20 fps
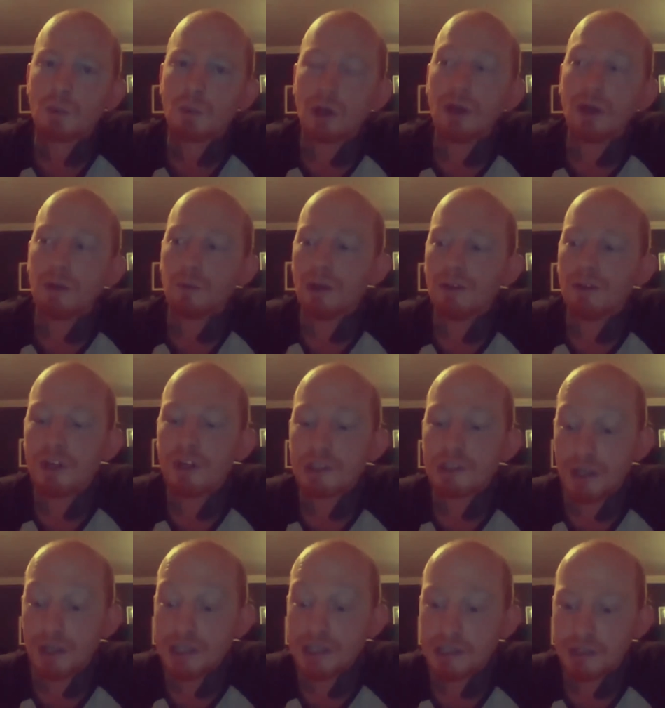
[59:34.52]
I first
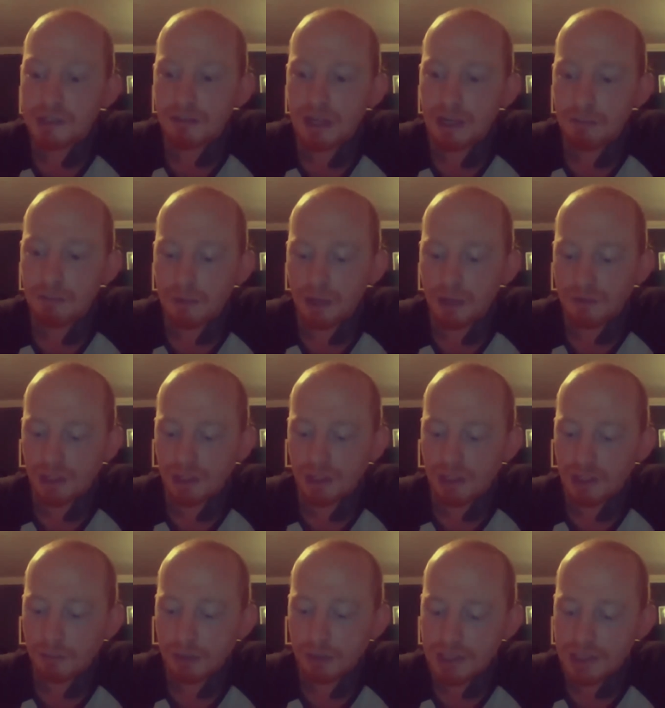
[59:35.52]
got Instagram after like a
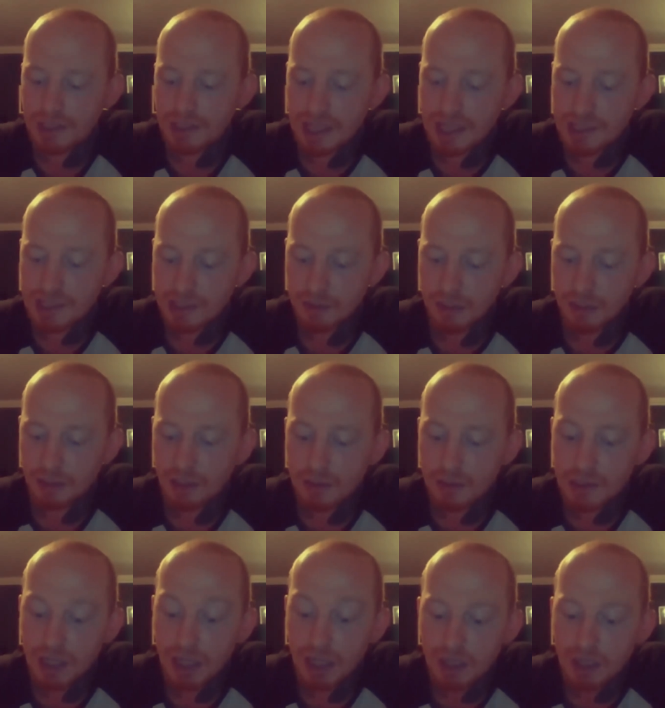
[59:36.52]
couple of years of tattooing, I
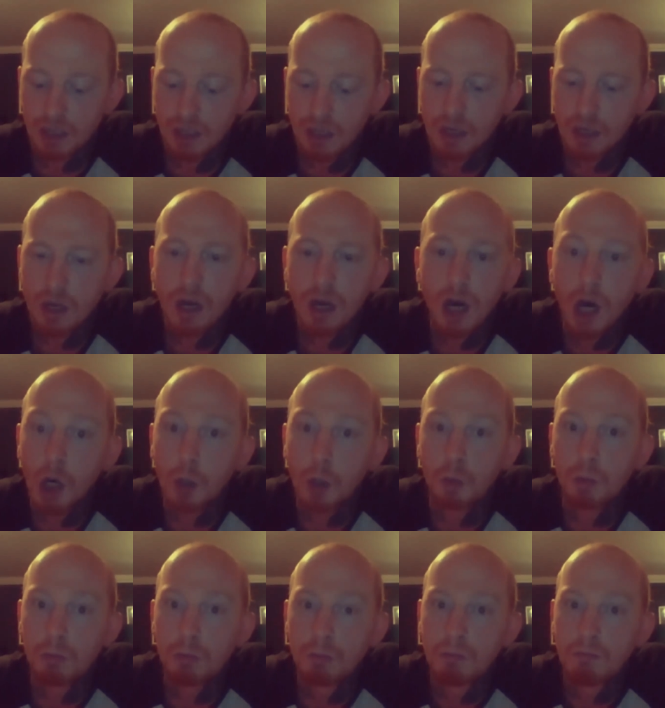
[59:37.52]
was like,
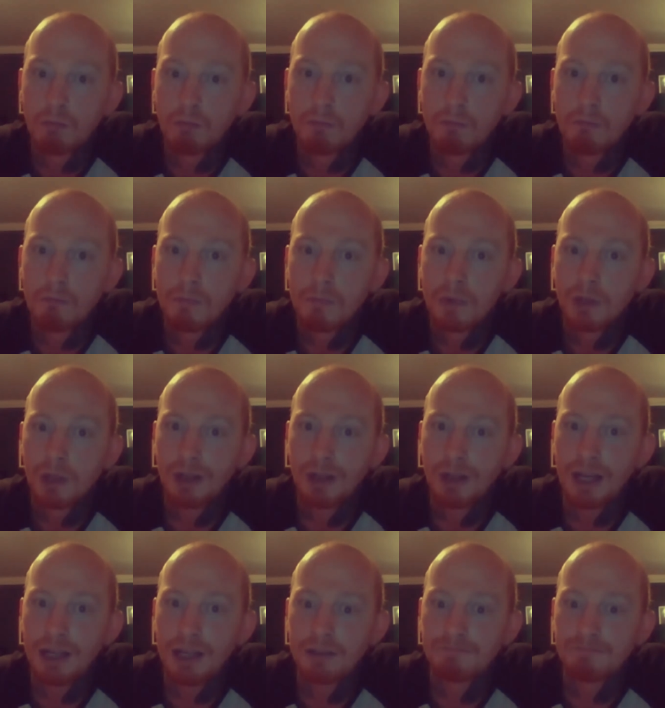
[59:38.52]
oh,
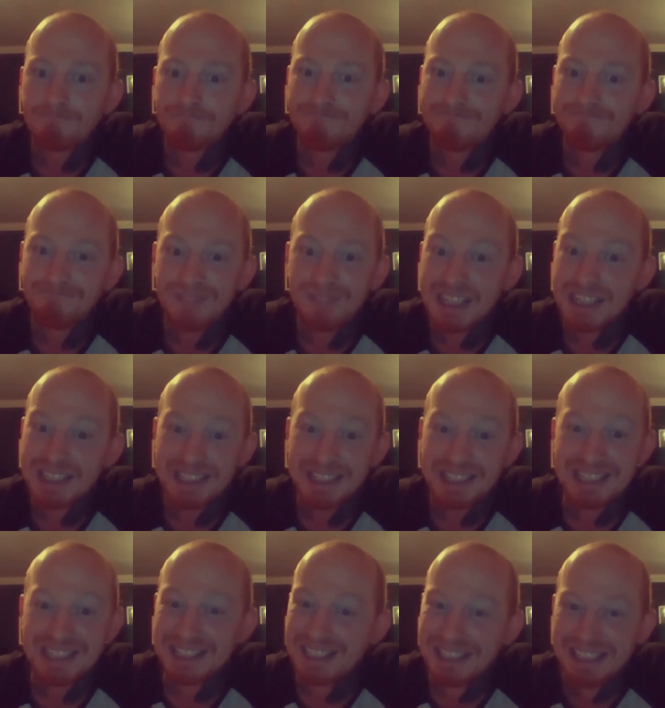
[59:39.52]
like
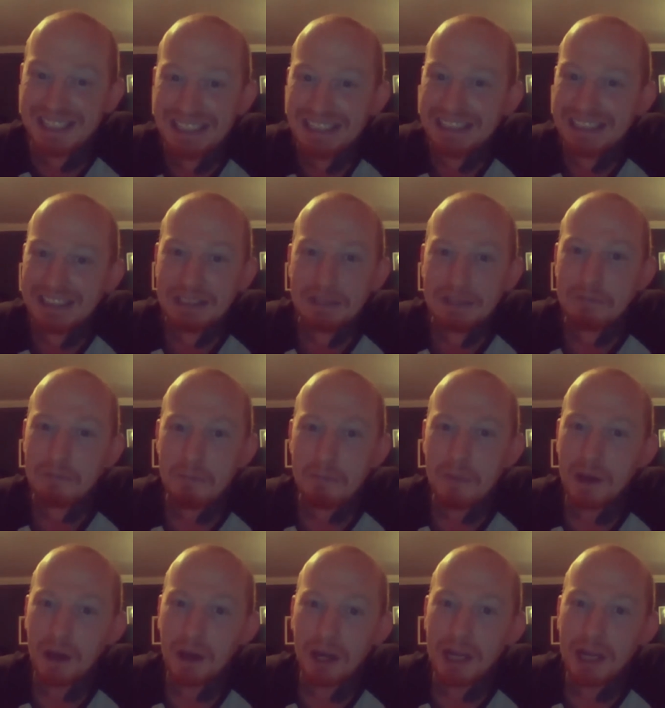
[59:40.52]
this
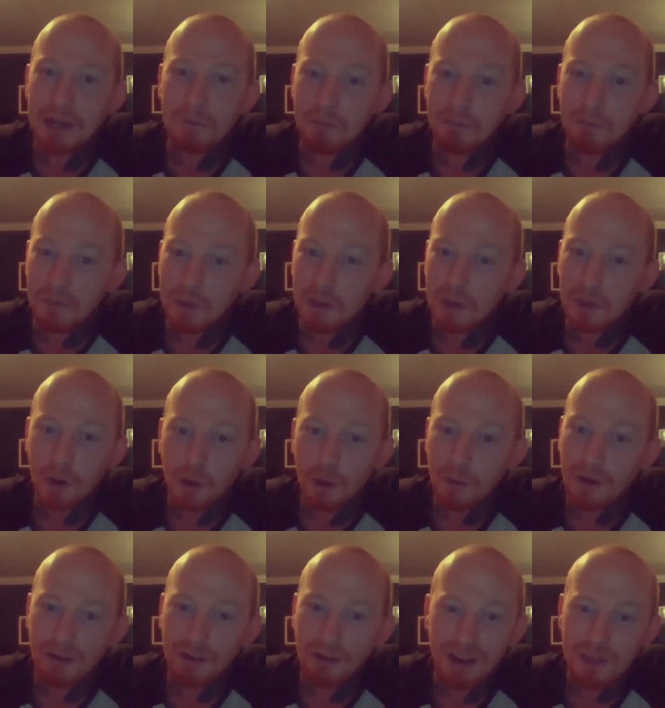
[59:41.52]
I am not
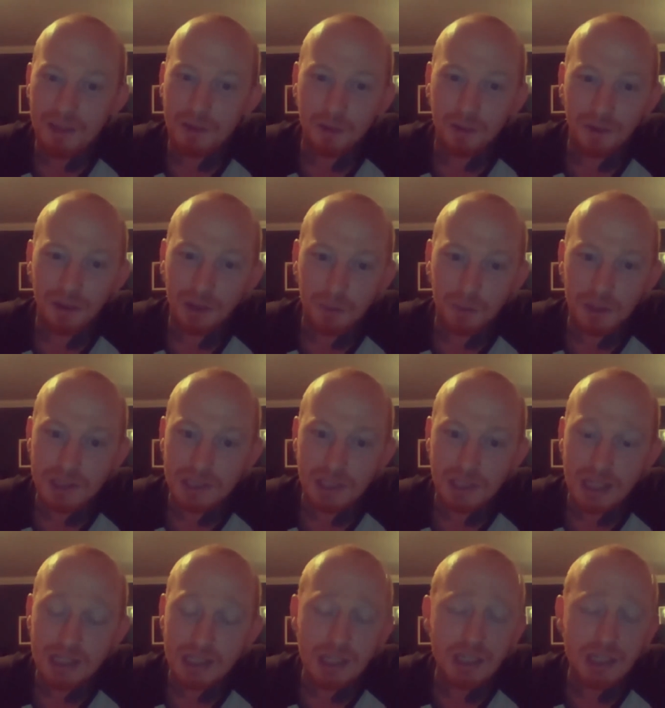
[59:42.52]
where I thought I was in this.